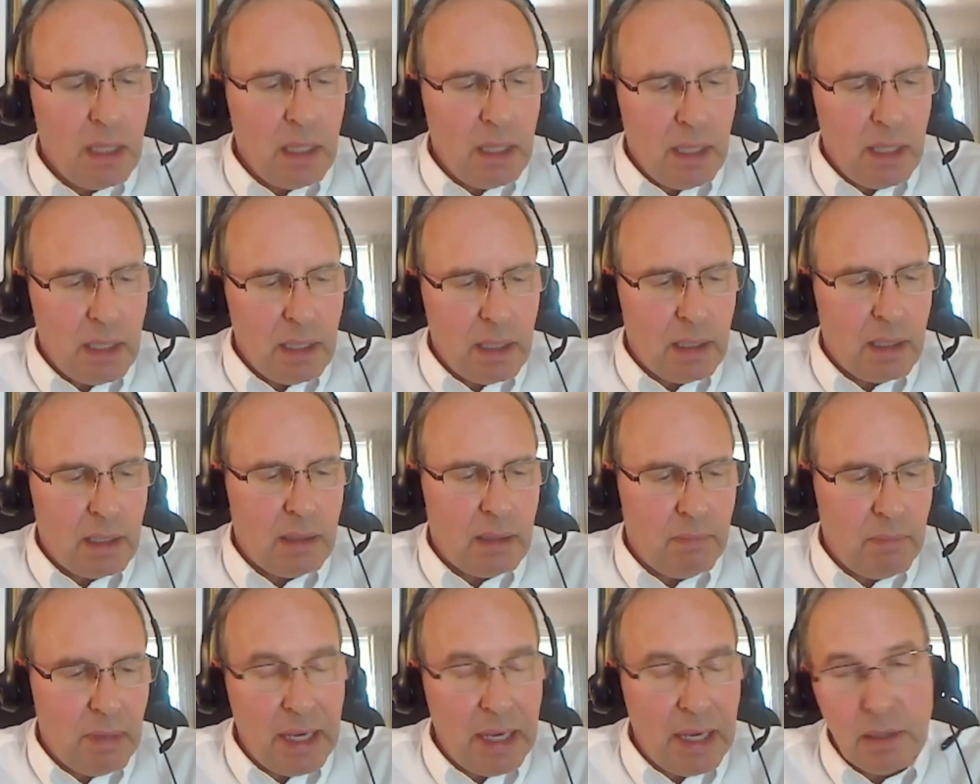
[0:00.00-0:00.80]
And
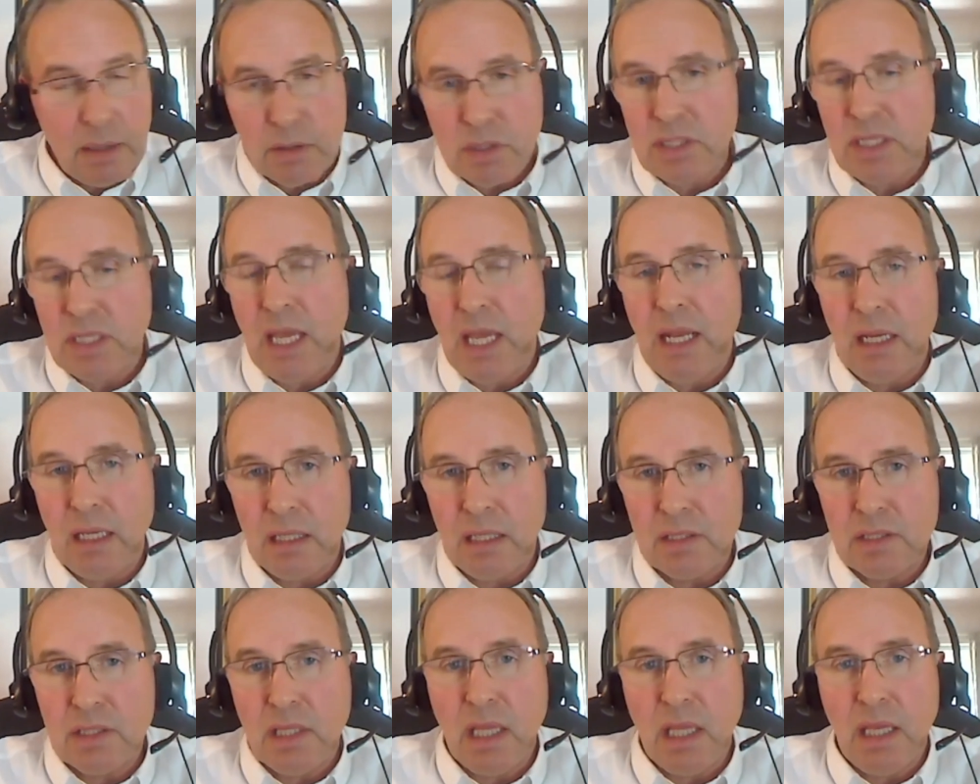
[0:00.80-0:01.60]
my understanding
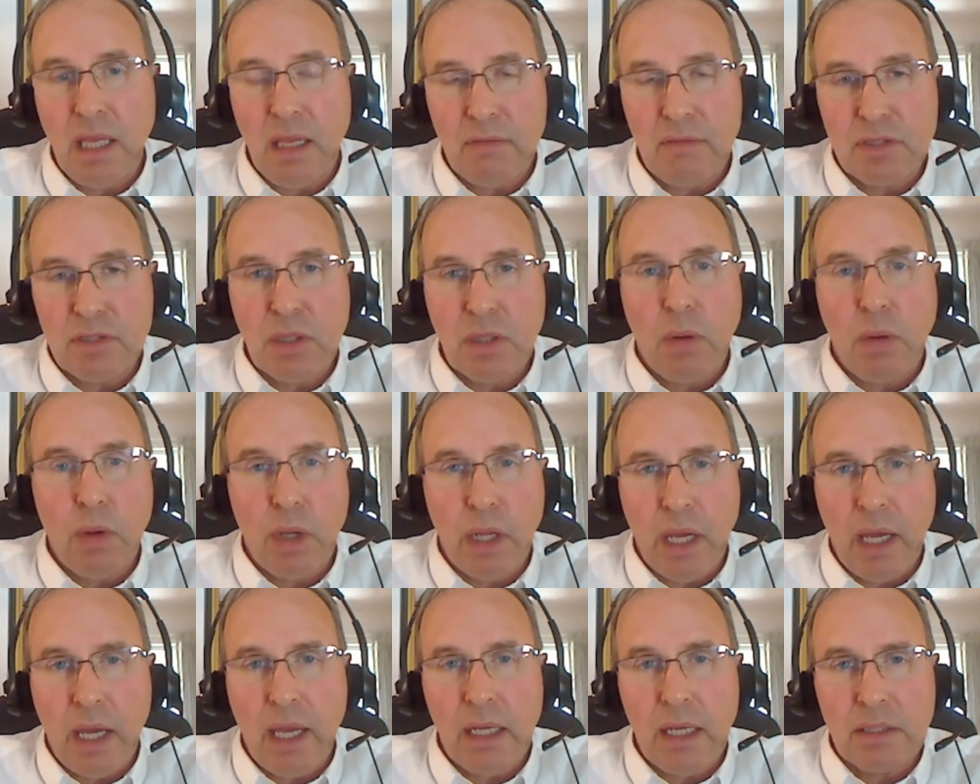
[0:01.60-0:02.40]
is they have sold
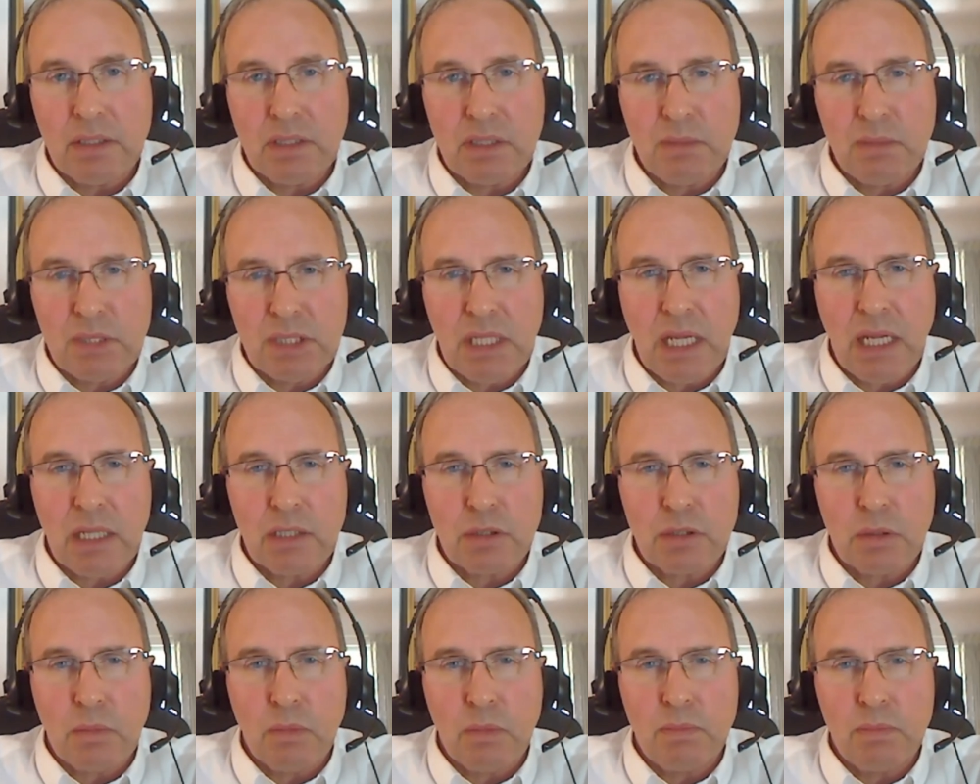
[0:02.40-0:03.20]
on a
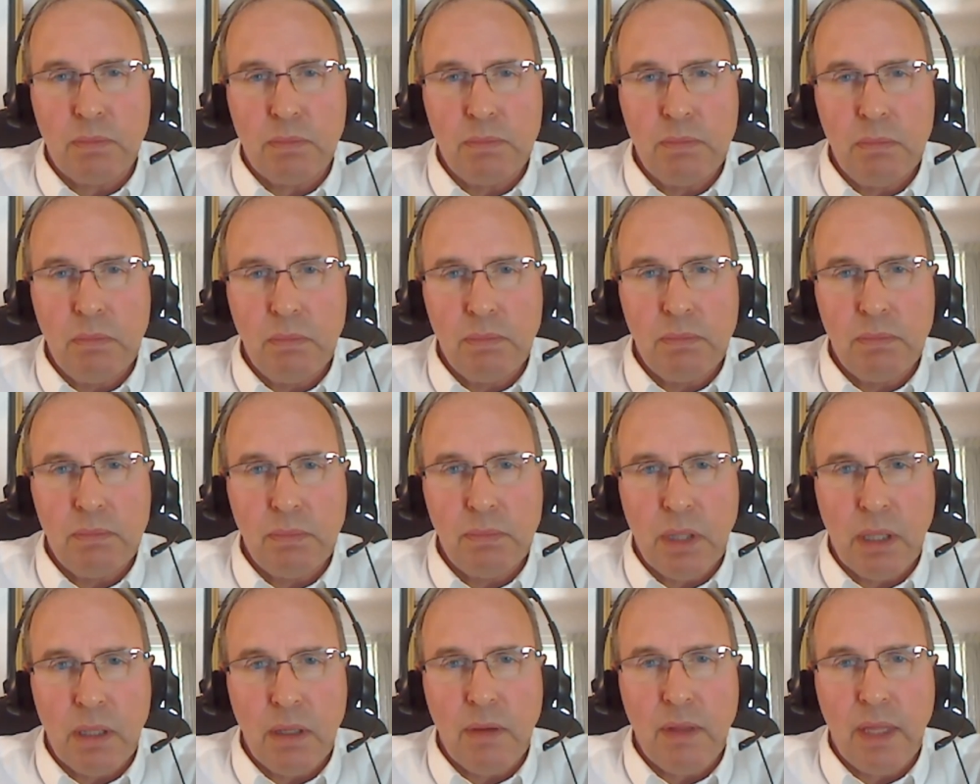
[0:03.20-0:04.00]
substantial
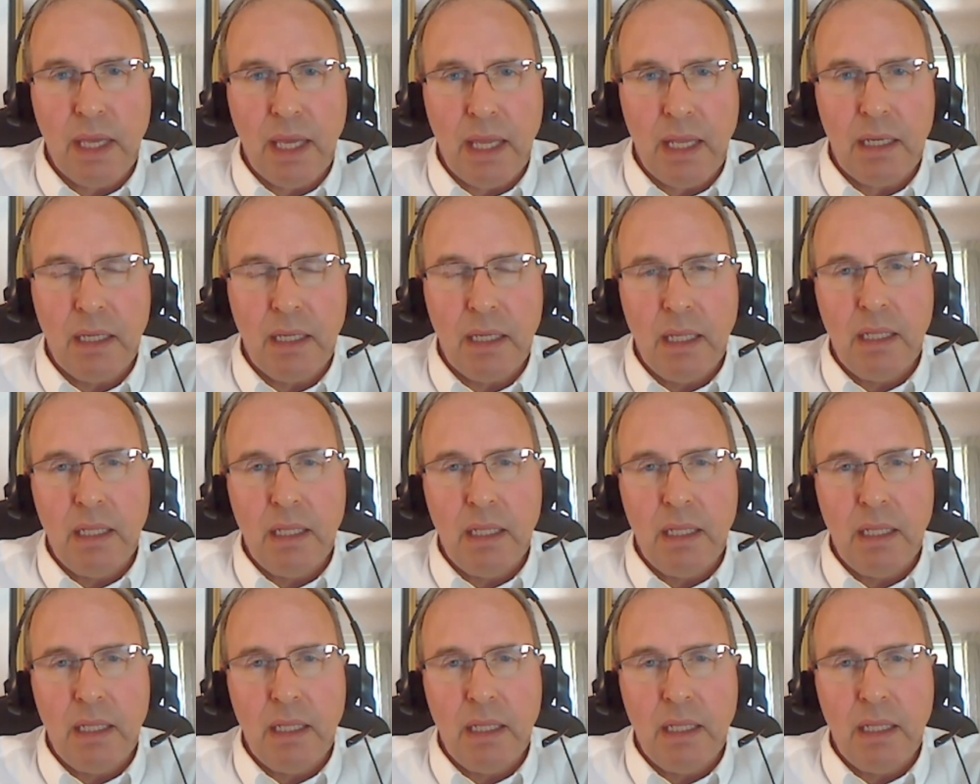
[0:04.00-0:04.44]
part of that